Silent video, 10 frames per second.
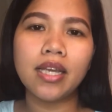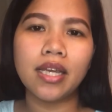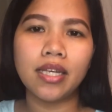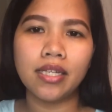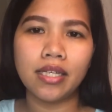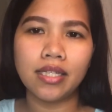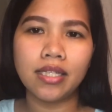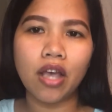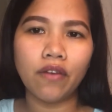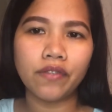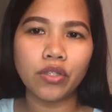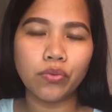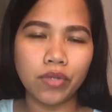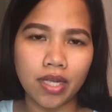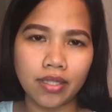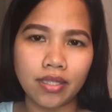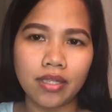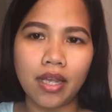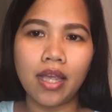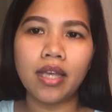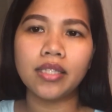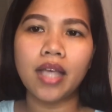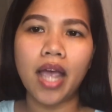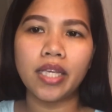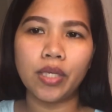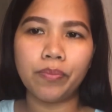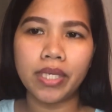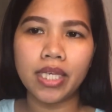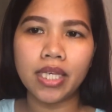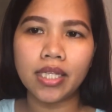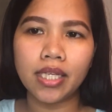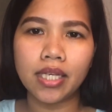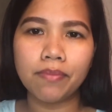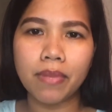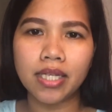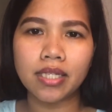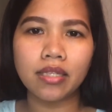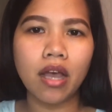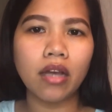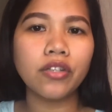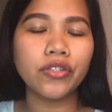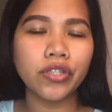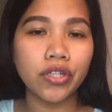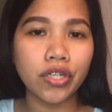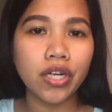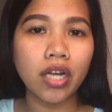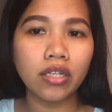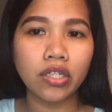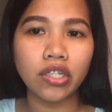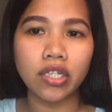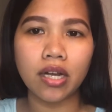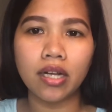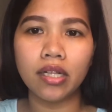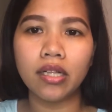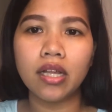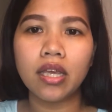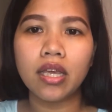needs of the students. The IEP must consider additional